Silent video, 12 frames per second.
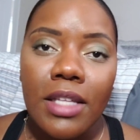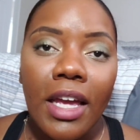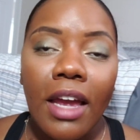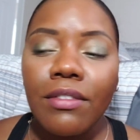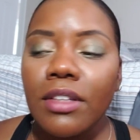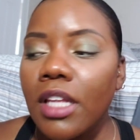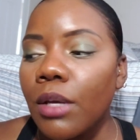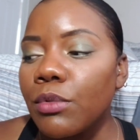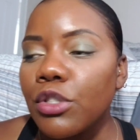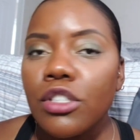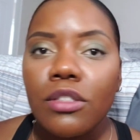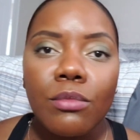Everything
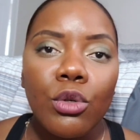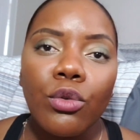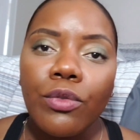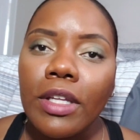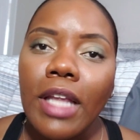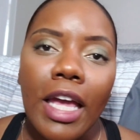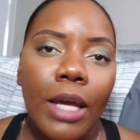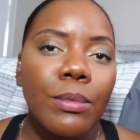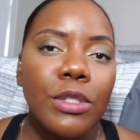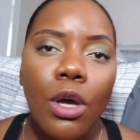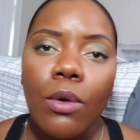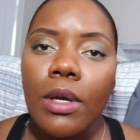was just moving, it
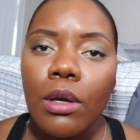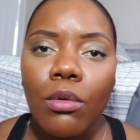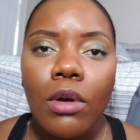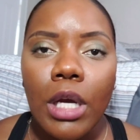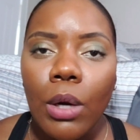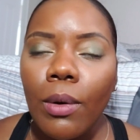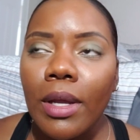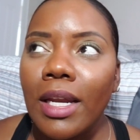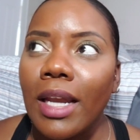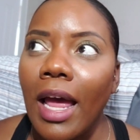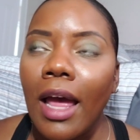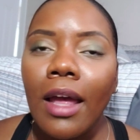was going,
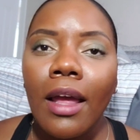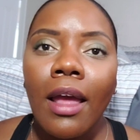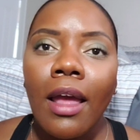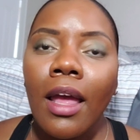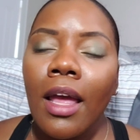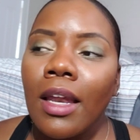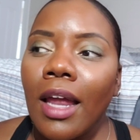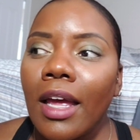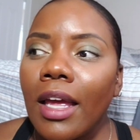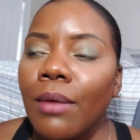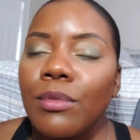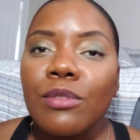and
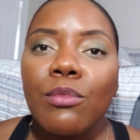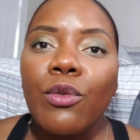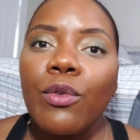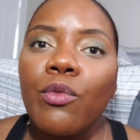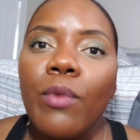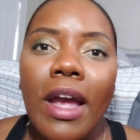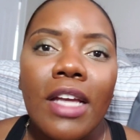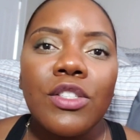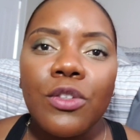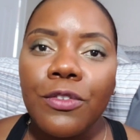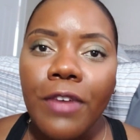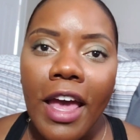it was moving way
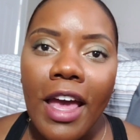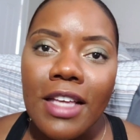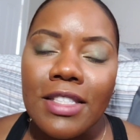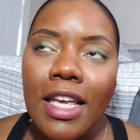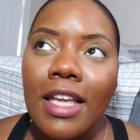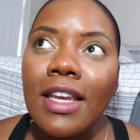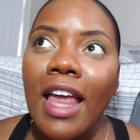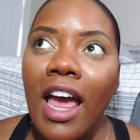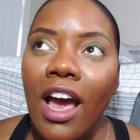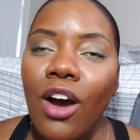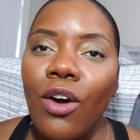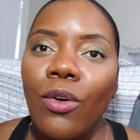too fast. And
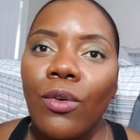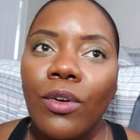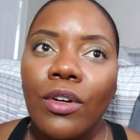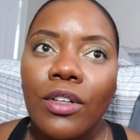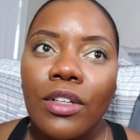now,